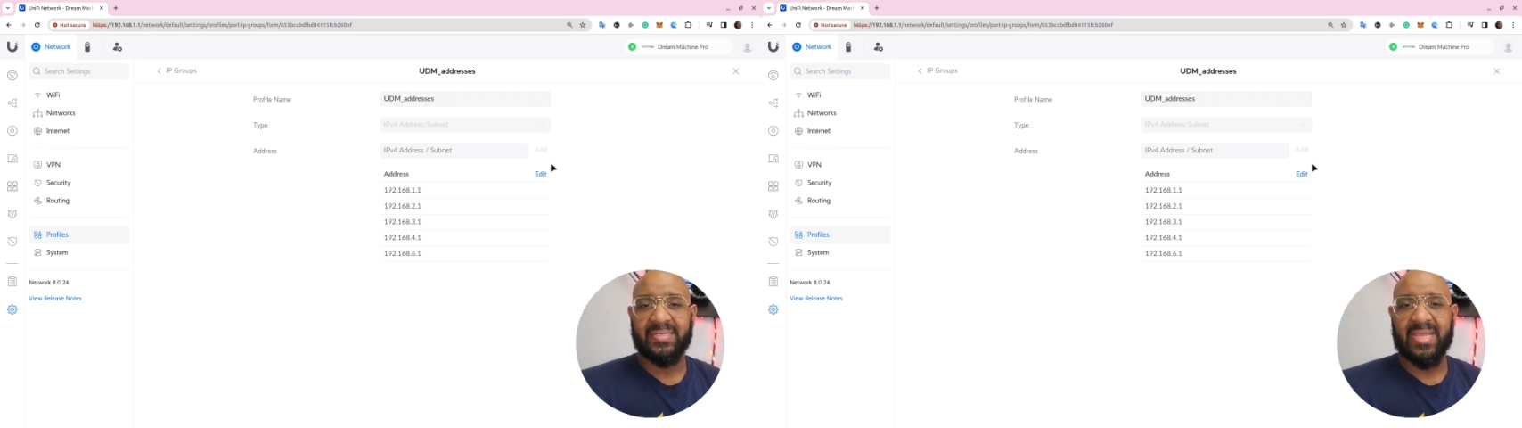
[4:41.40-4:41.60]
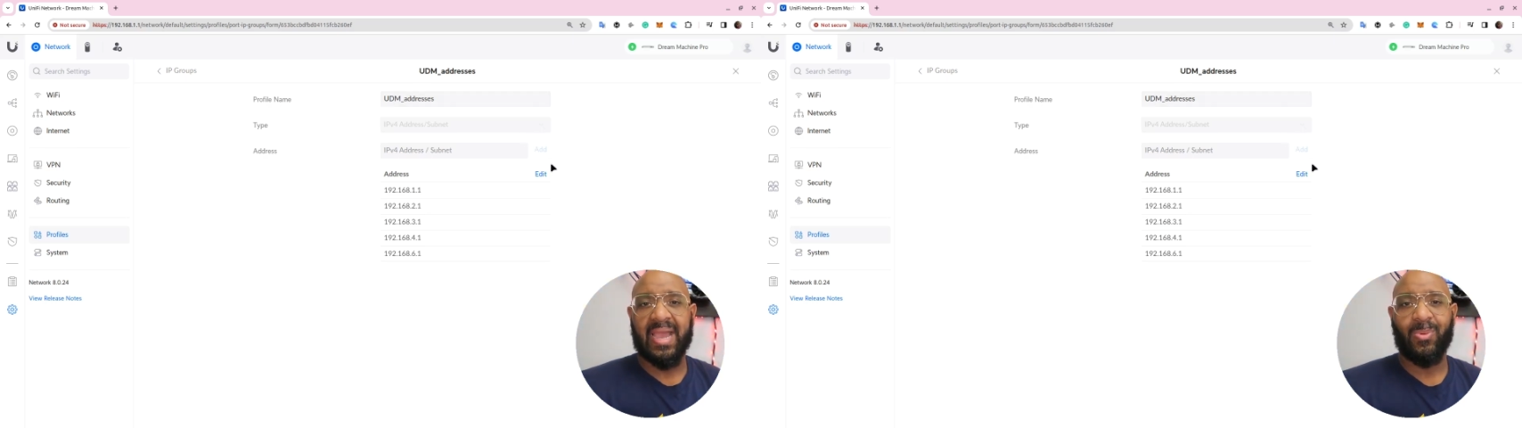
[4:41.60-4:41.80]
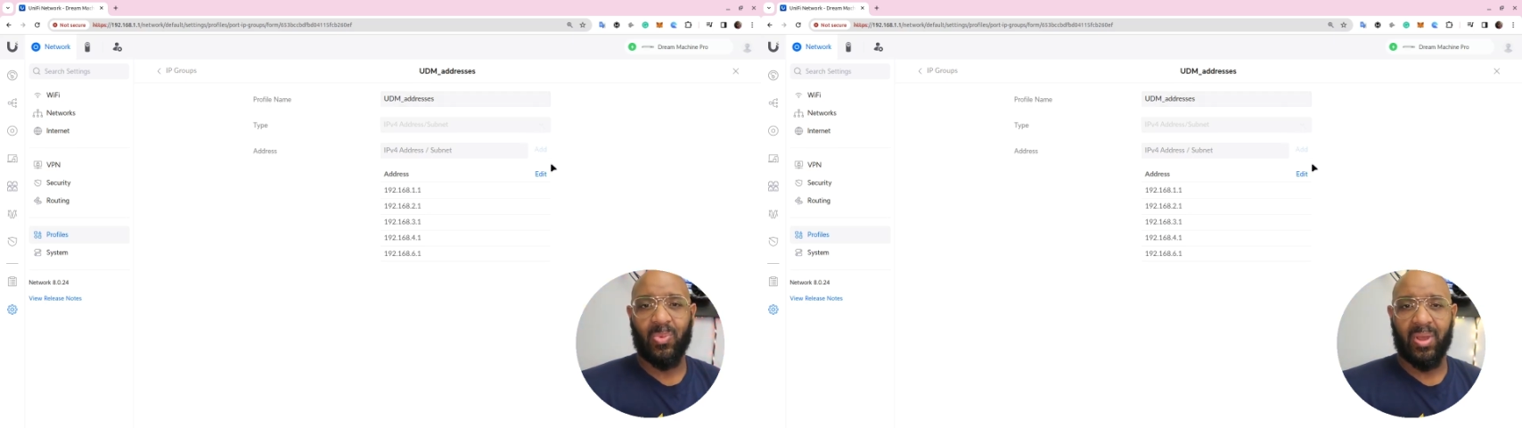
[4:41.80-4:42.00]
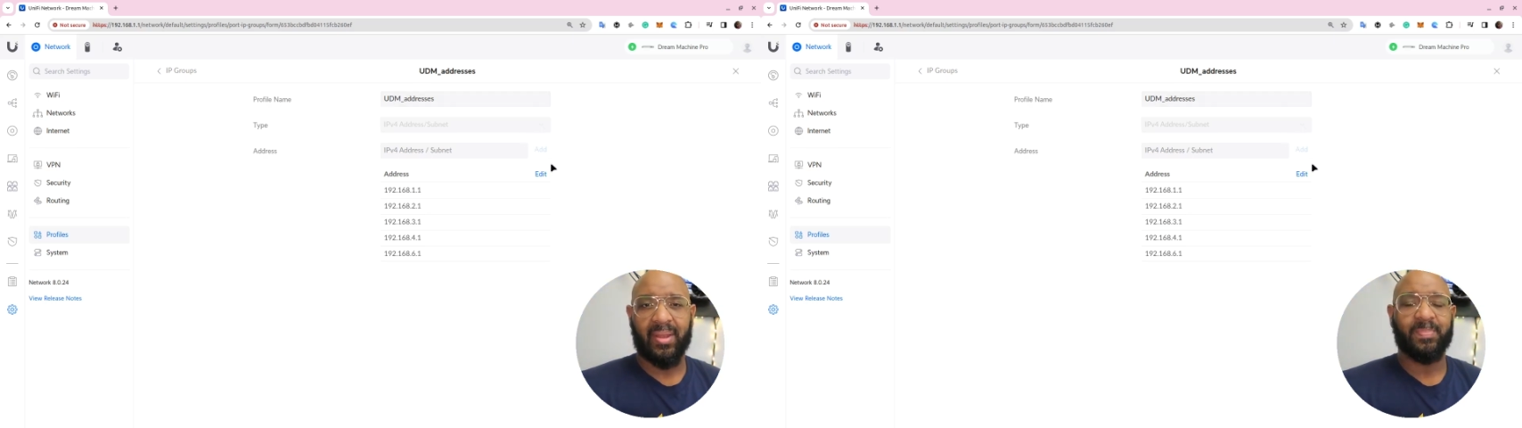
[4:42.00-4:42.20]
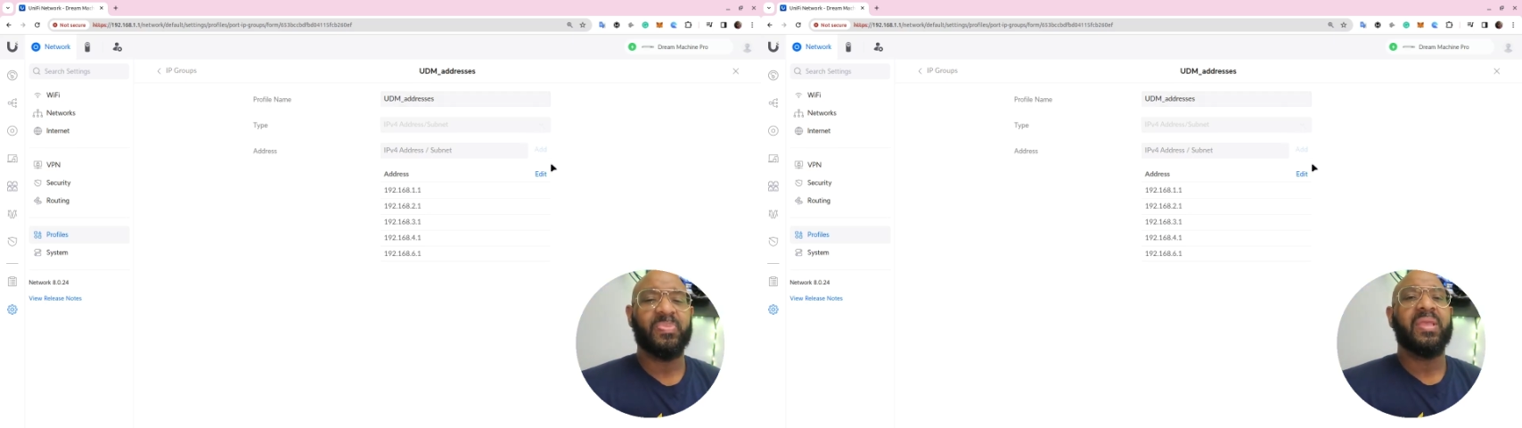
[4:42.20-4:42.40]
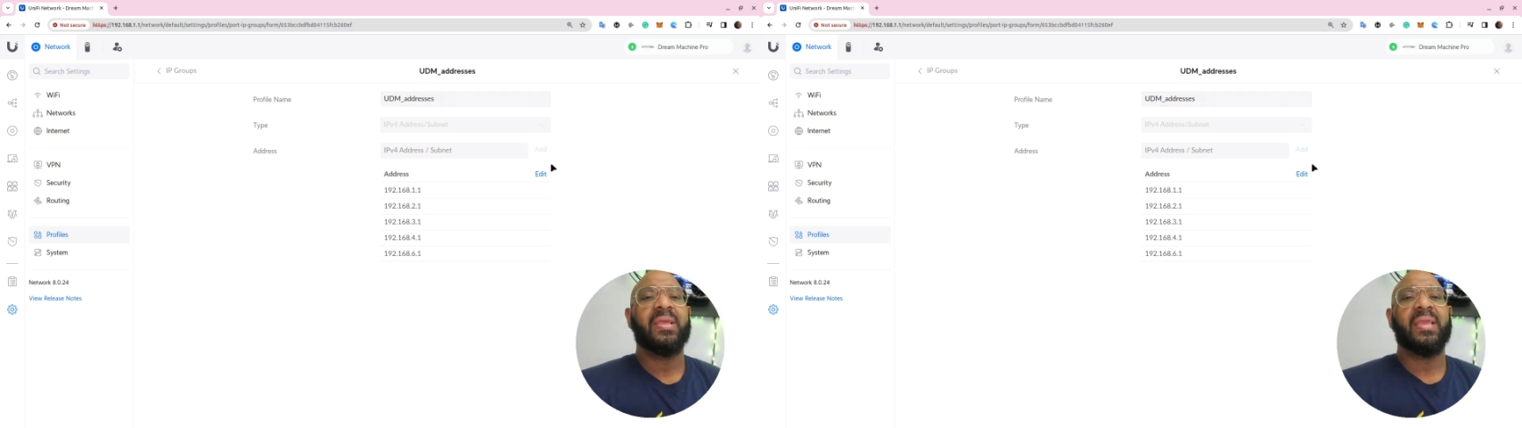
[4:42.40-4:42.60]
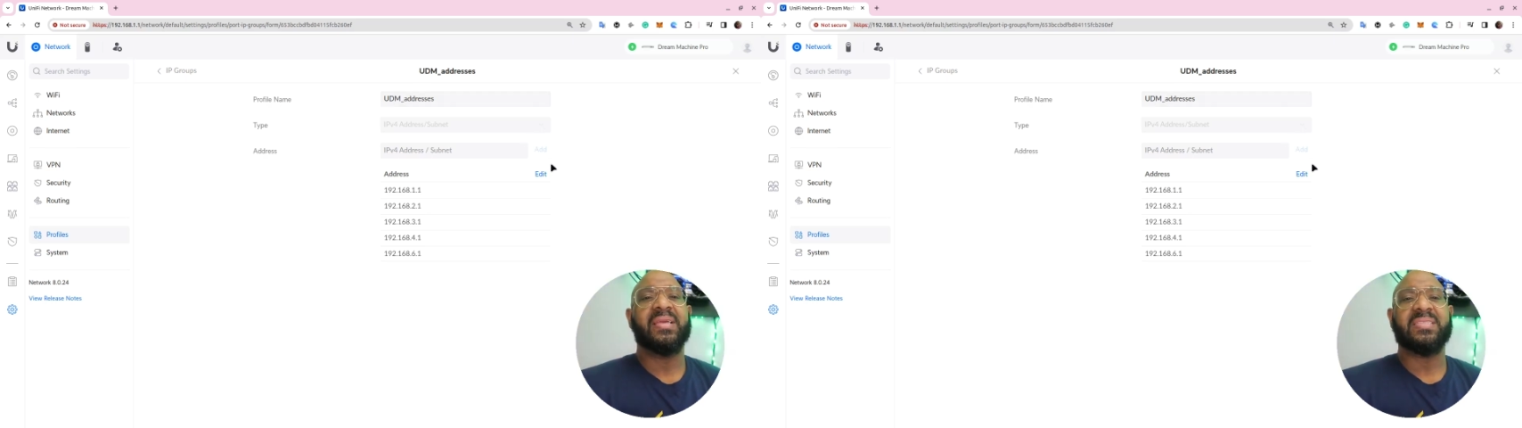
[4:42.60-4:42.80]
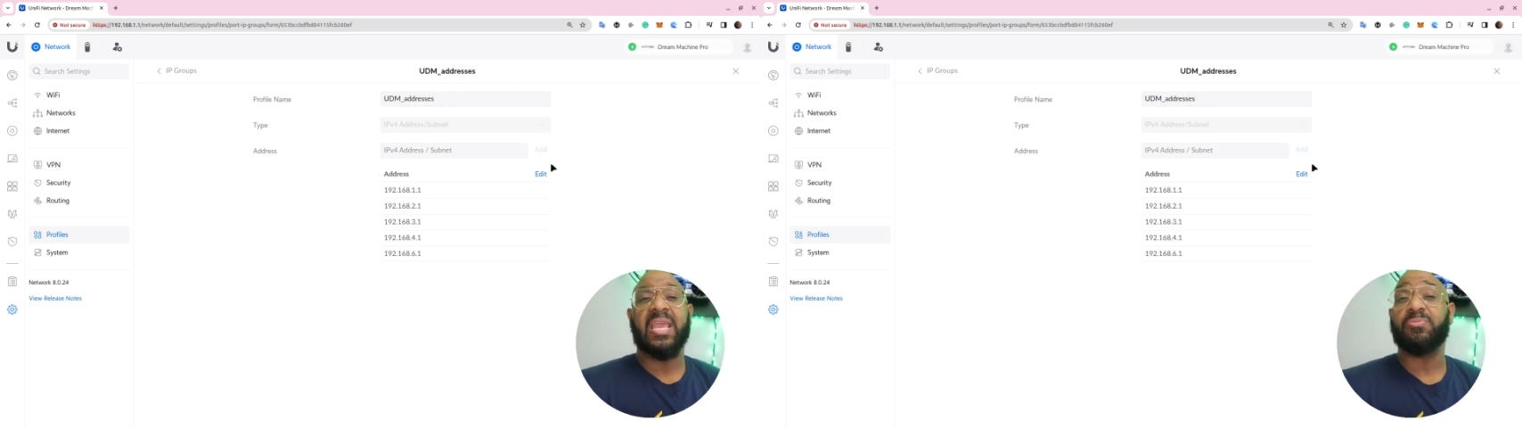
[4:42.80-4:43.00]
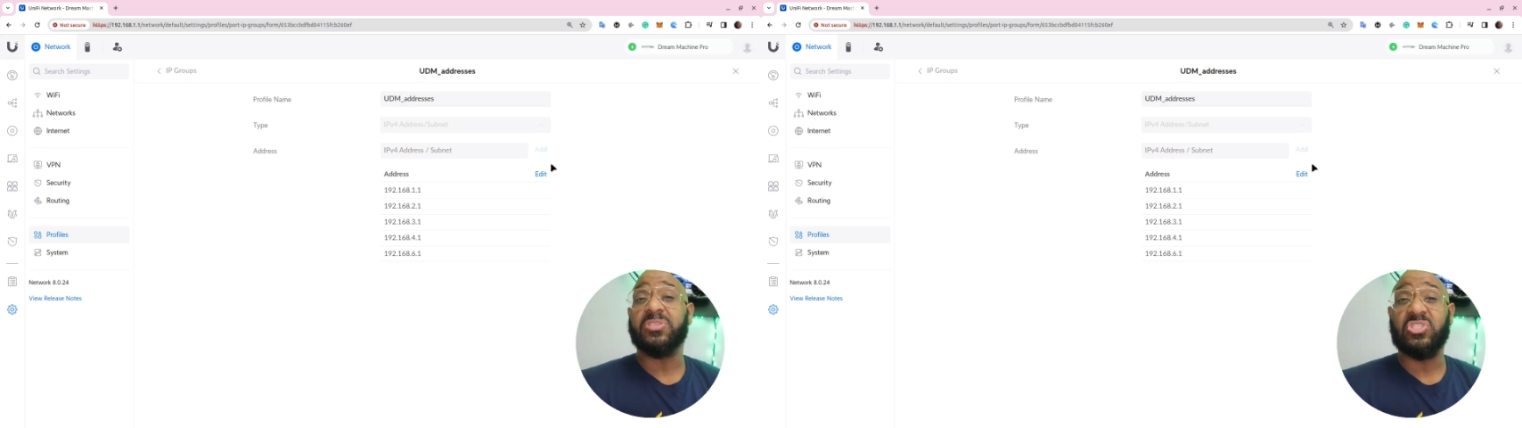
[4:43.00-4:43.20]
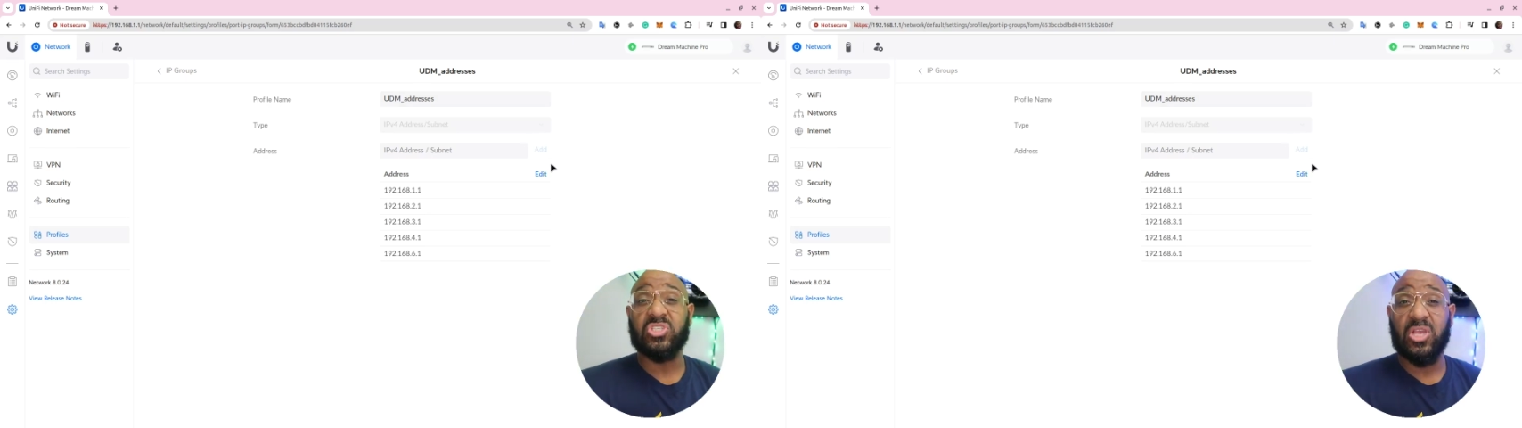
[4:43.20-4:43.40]
in .1
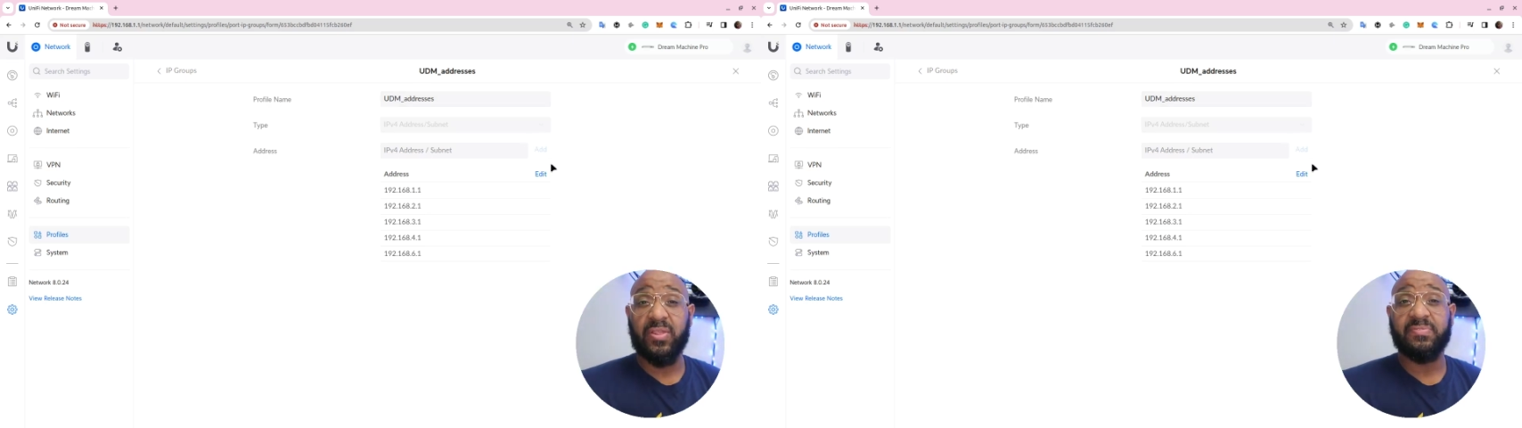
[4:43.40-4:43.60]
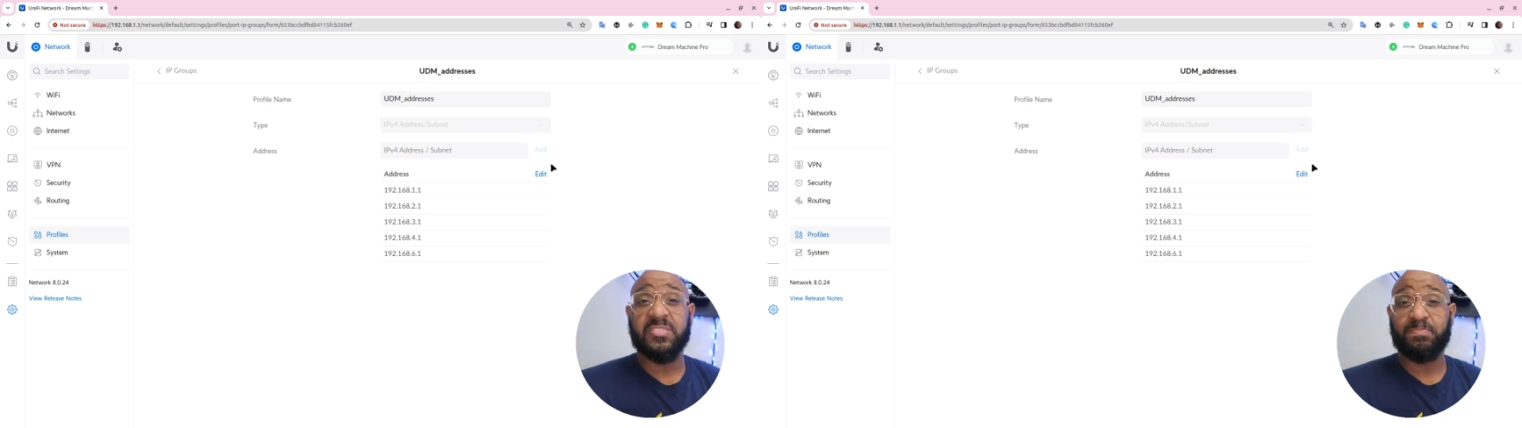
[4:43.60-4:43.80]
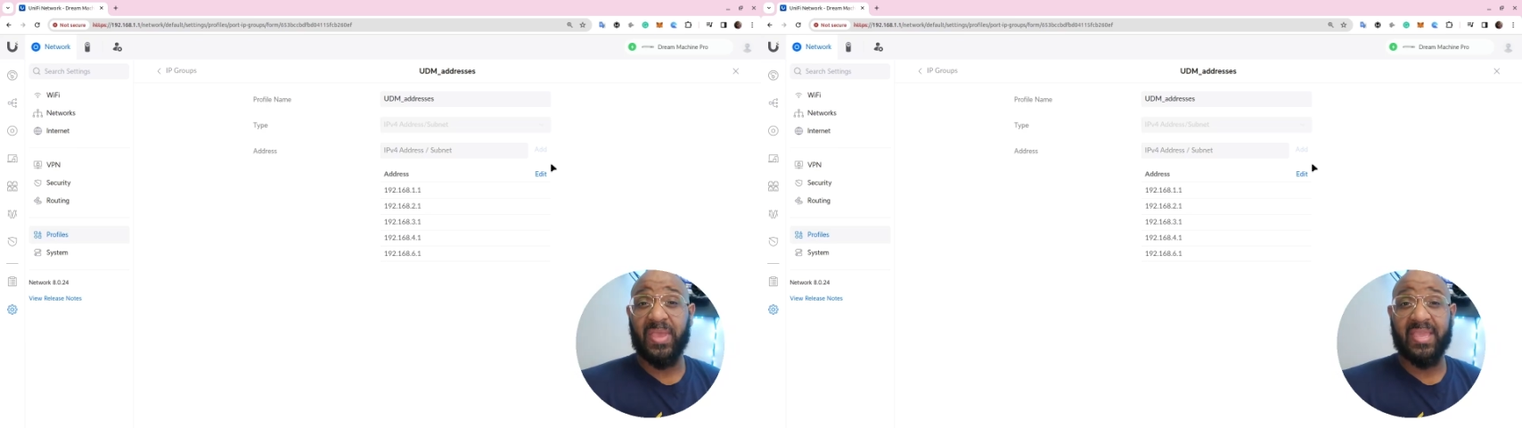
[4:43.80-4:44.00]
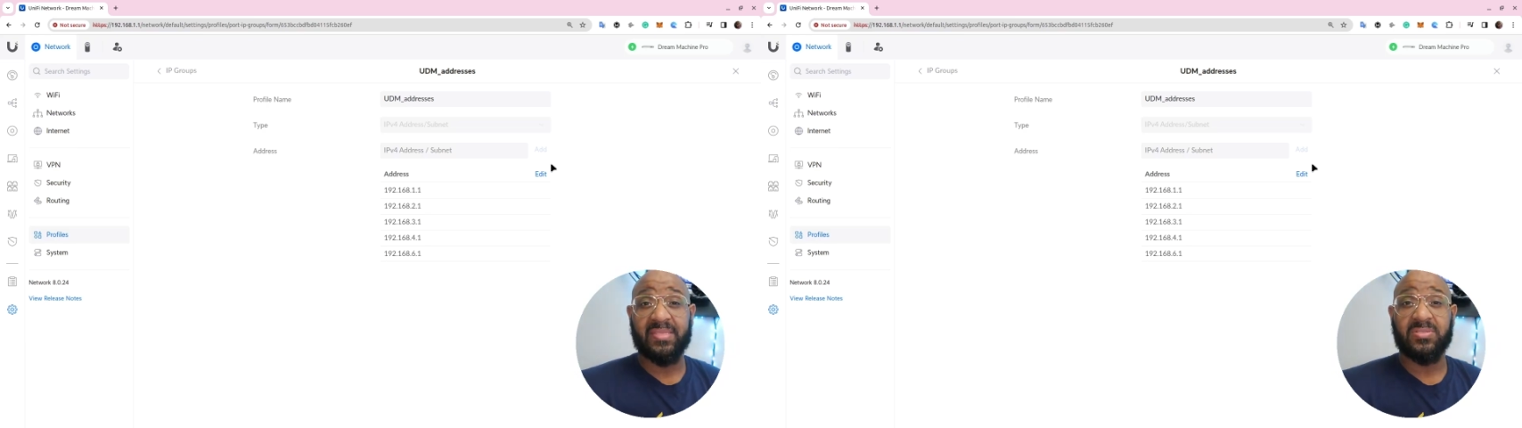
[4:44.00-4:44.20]
is a reserved